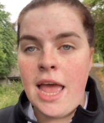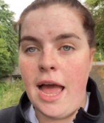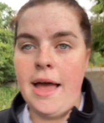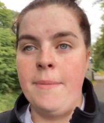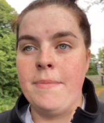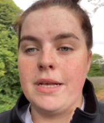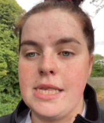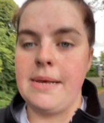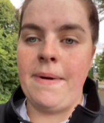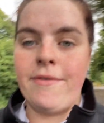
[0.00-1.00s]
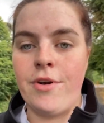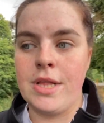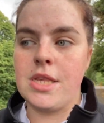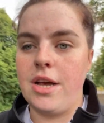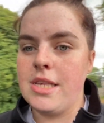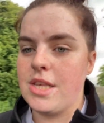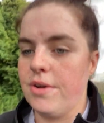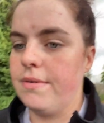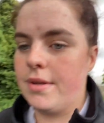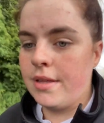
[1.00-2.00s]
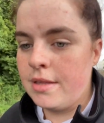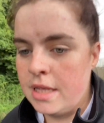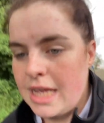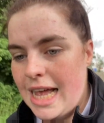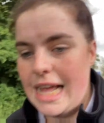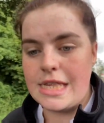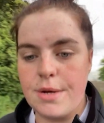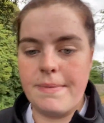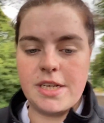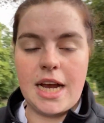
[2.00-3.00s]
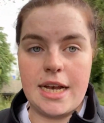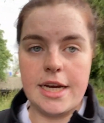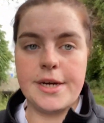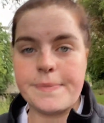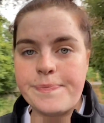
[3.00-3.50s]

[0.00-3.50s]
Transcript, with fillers: Um, it's about running size, so it's so much handier.